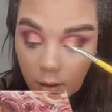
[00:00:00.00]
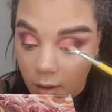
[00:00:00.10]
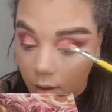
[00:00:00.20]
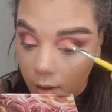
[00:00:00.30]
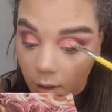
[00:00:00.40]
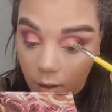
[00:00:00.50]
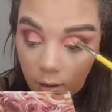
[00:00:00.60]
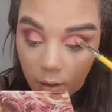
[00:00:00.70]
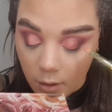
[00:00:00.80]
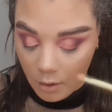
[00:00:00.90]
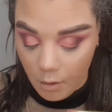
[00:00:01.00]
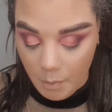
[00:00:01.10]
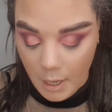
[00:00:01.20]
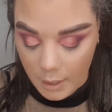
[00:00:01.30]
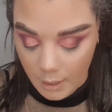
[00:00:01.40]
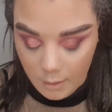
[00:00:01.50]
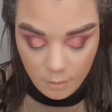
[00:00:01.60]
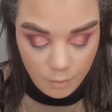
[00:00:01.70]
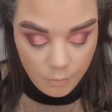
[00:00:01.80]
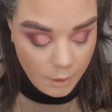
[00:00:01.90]
And then go back
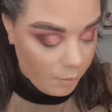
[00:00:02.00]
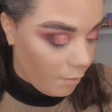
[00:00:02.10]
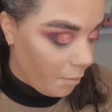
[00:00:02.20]
into Rose